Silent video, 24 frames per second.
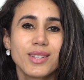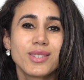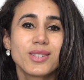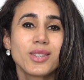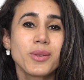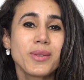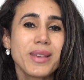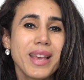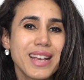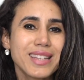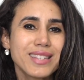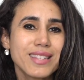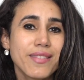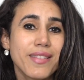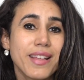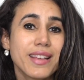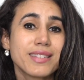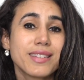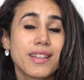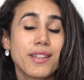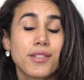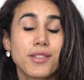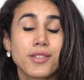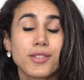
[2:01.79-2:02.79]
So yes, that
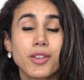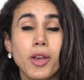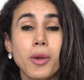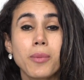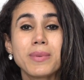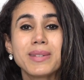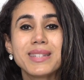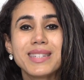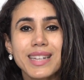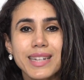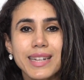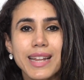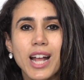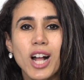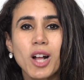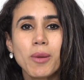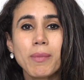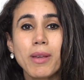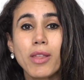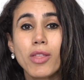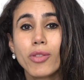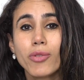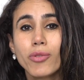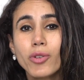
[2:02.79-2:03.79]
stethoscope did help
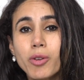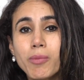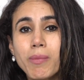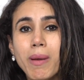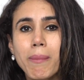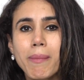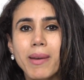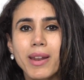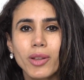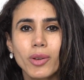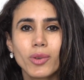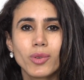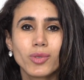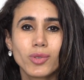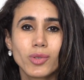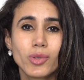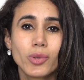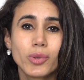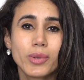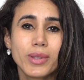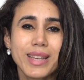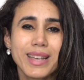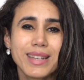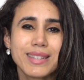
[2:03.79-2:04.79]
me through my medical
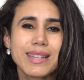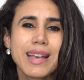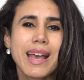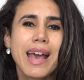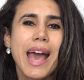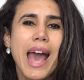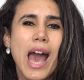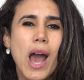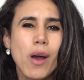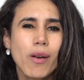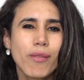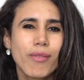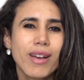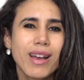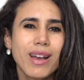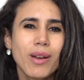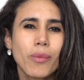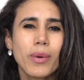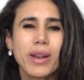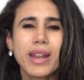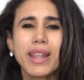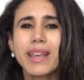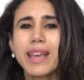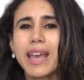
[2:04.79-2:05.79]
school years. However,
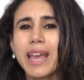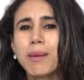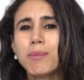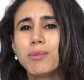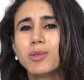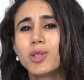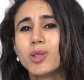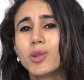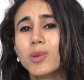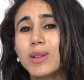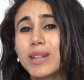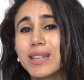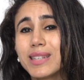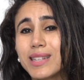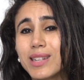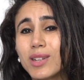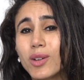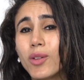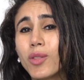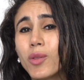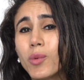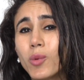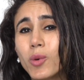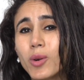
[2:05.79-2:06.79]
when it came to listening
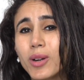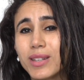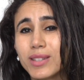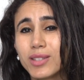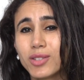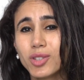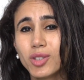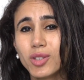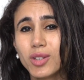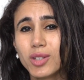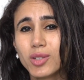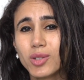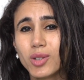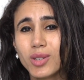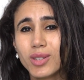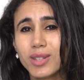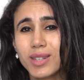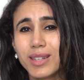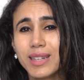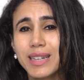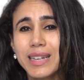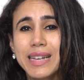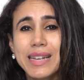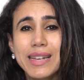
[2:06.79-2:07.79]
on the ward as a junior
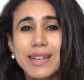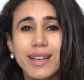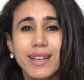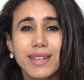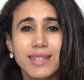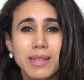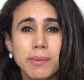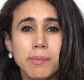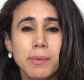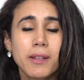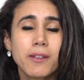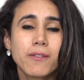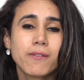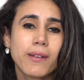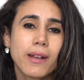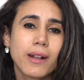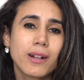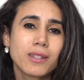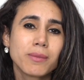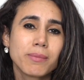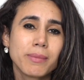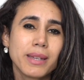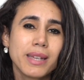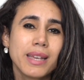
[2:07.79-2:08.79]
doctor, it simply
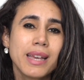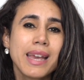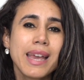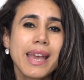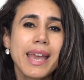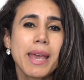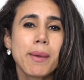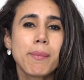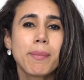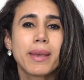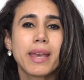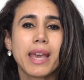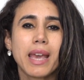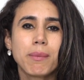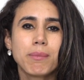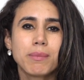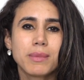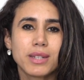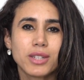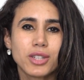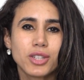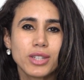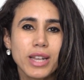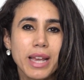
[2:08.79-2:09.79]
failed me. It became
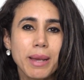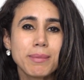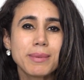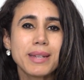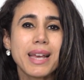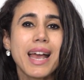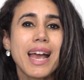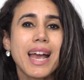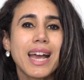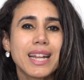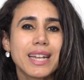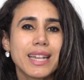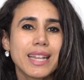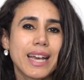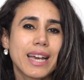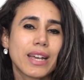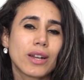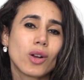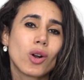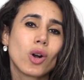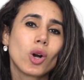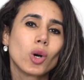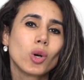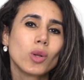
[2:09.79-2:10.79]
dish-shaped and it had
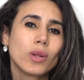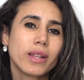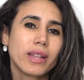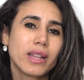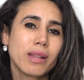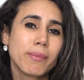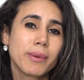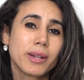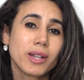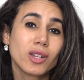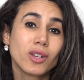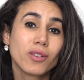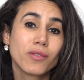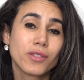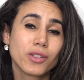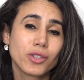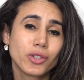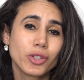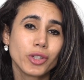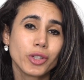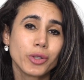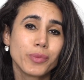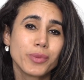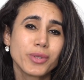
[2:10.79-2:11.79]
a hole in the middle of the
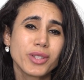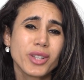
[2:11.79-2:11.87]
tube.